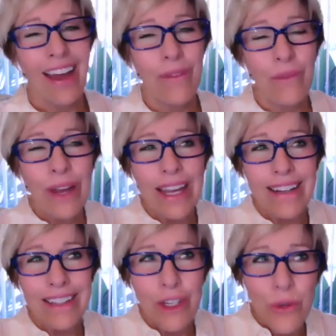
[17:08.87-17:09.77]
we
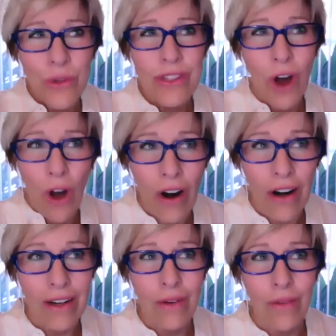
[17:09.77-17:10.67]
use the
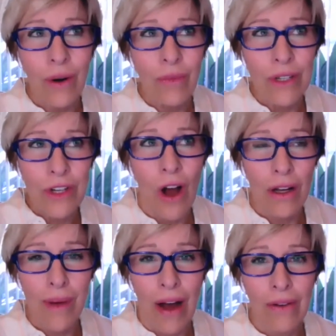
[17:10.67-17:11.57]
heart when we talk
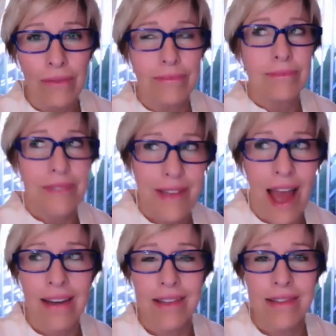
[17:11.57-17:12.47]
about
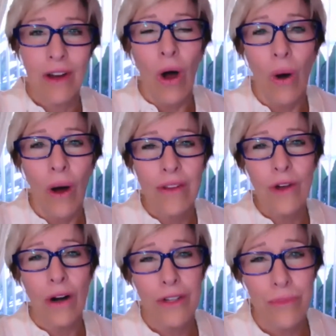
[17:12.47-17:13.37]
sadness and, oh, it's
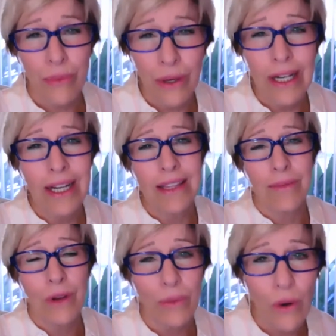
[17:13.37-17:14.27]
hard to breathe.
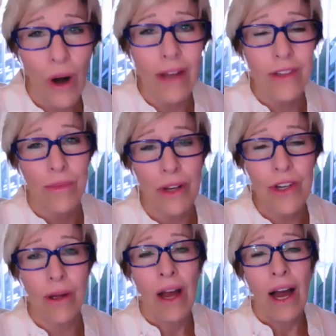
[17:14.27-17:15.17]
I'm crying so much.
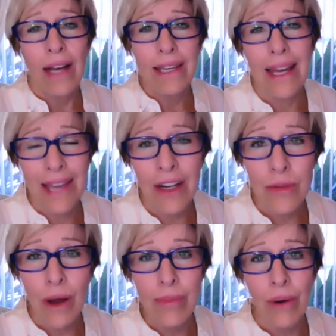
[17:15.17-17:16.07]
I can't catch
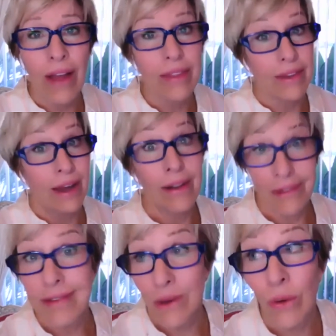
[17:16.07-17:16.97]
my breath. Yeah,
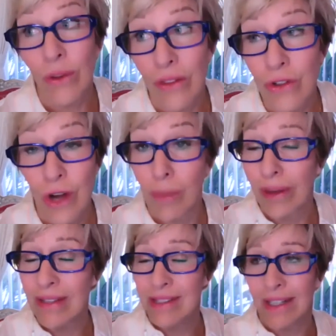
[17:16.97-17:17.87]
that's a whole nother topic,
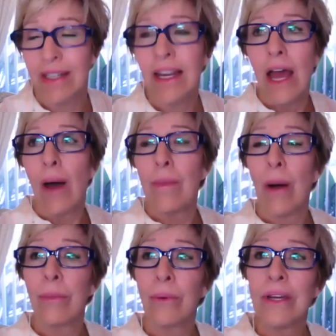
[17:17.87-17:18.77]
isn't it?
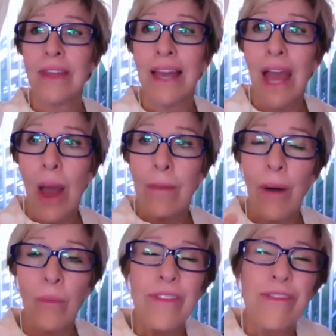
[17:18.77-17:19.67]
About breathing.
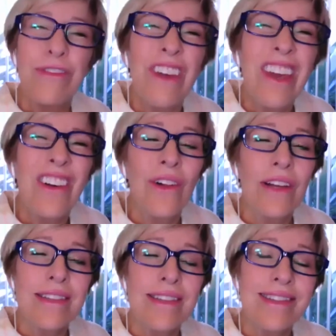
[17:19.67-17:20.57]
But we
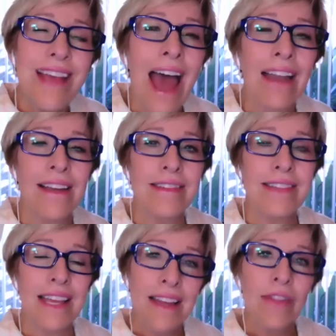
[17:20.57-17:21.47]
feel sadness
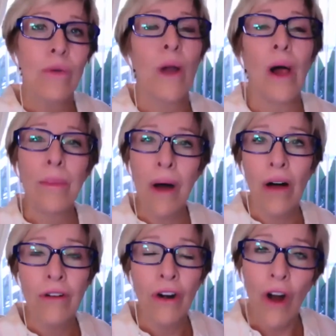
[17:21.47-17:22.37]
in the realm
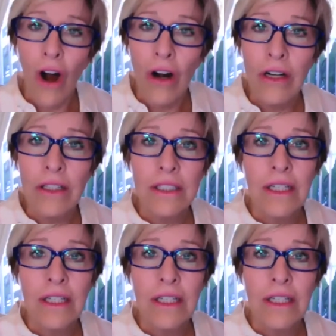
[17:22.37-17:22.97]
of our heart,